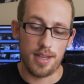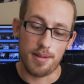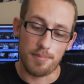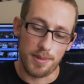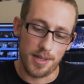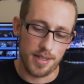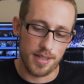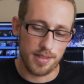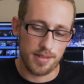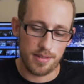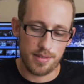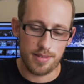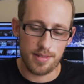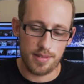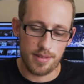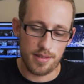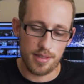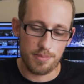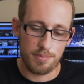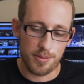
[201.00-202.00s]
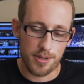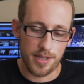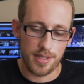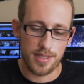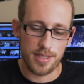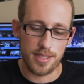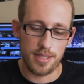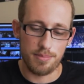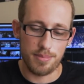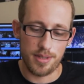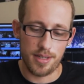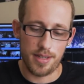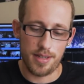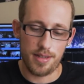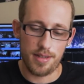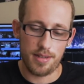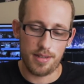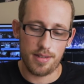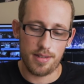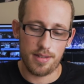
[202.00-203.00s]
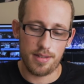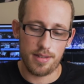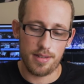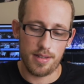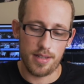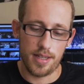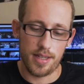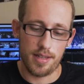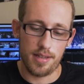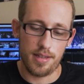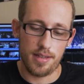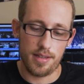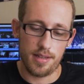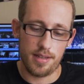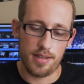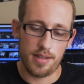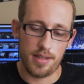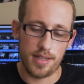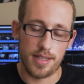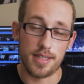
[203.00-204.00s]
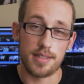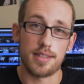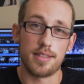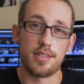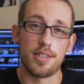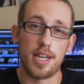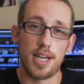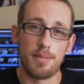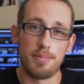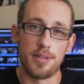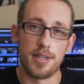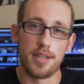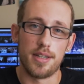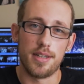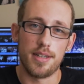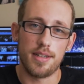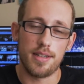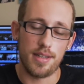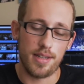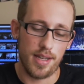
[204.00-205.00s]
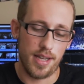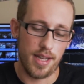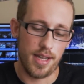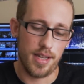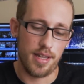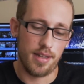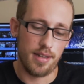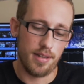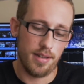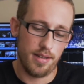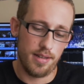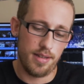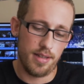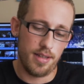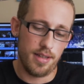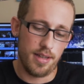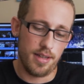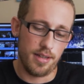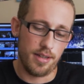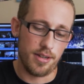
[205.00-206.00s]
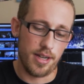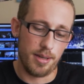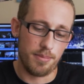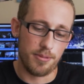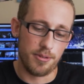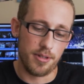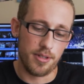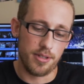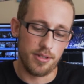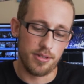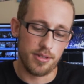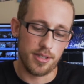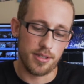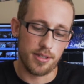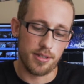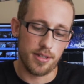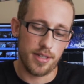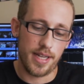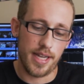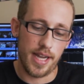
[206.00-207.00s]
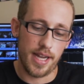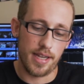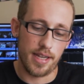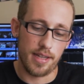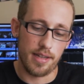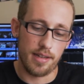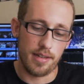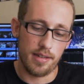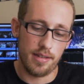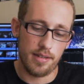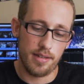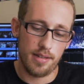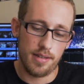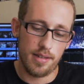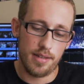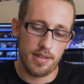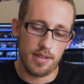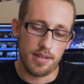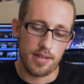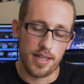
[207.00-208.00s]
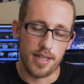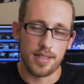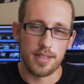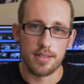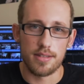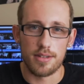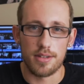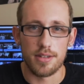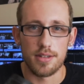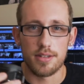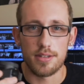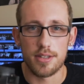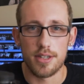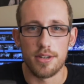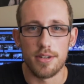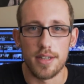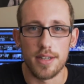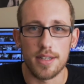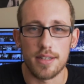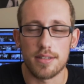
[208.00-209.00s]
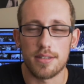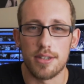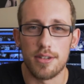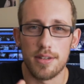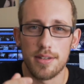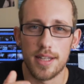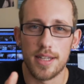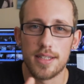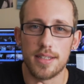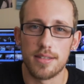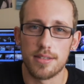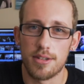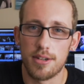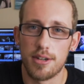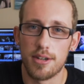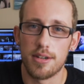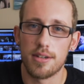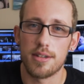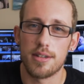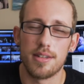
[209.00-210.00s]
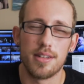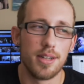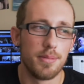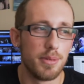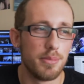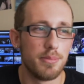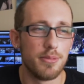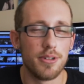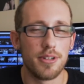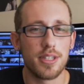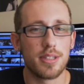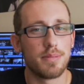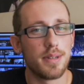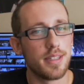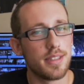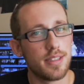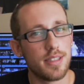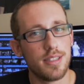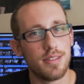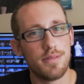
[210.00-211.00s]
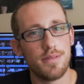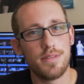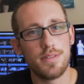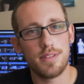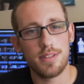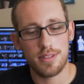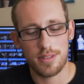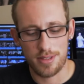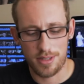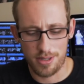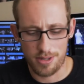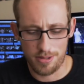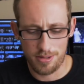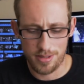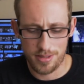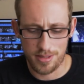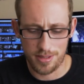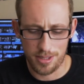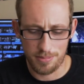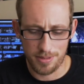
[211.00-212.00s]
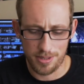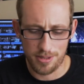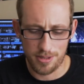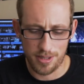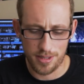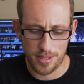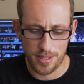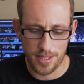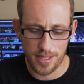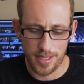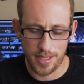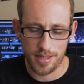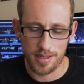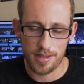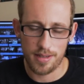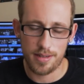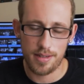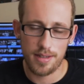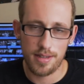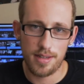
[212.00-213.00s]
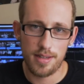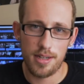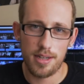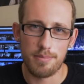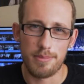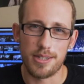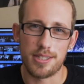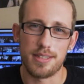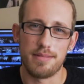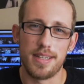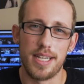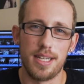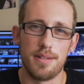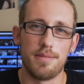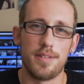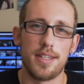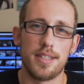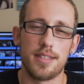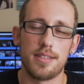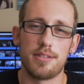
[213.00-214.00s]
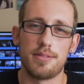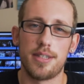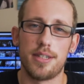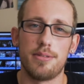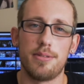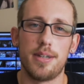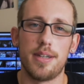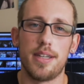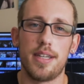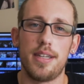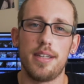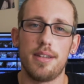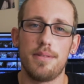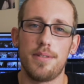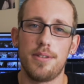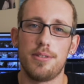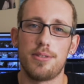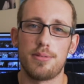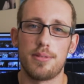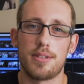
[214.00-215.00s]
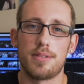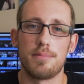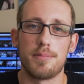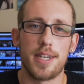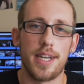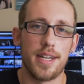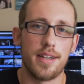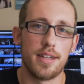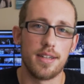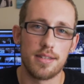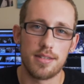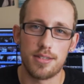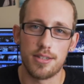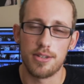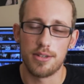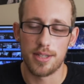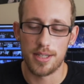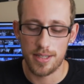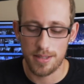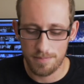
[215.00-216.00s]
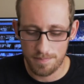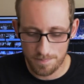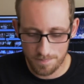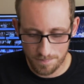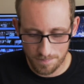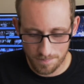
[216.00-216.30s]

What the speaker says: I mean, it's pricey, but it gets the job done, and you're able to use your Canon lenses on your Sony, because Sony lenses are a little bit more expensive, so it's a little bit harder to get a bunch of native lenses right away if you switch from Canon to Sony.